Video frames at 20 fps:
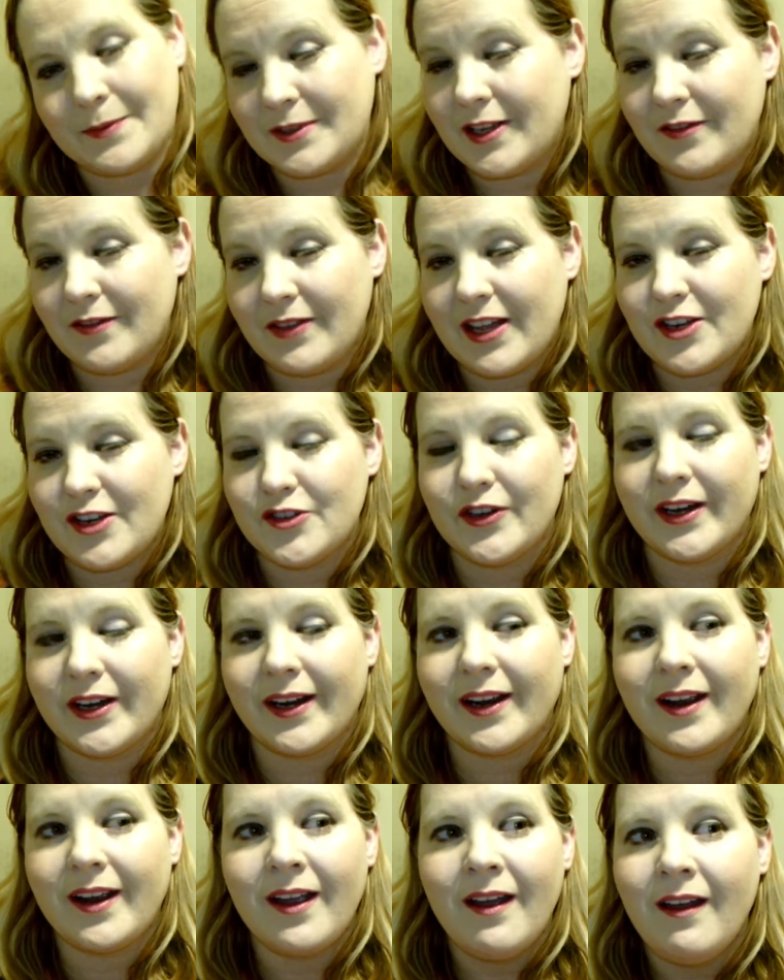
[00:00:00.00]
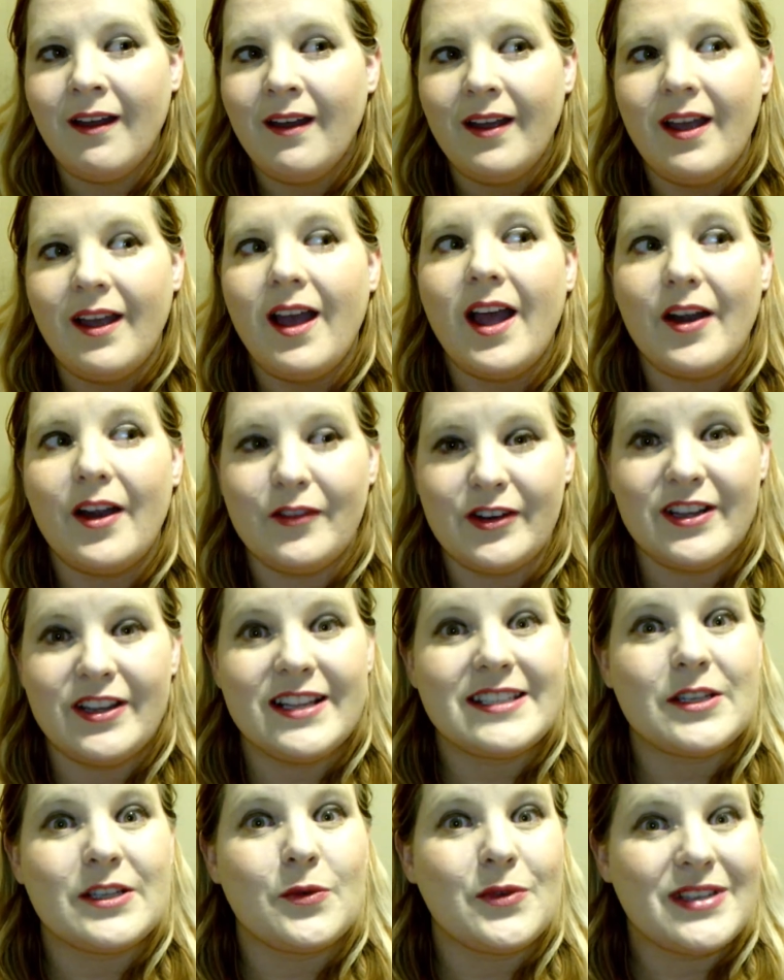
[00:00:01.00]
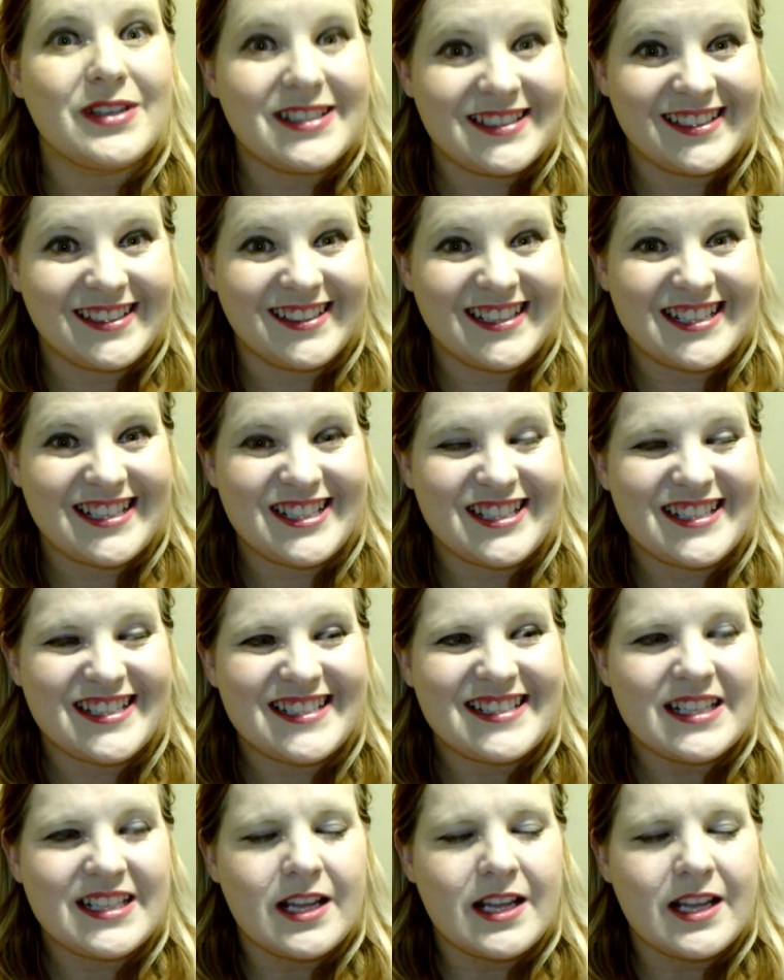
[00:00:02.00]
of that drink, I realized it was delicious.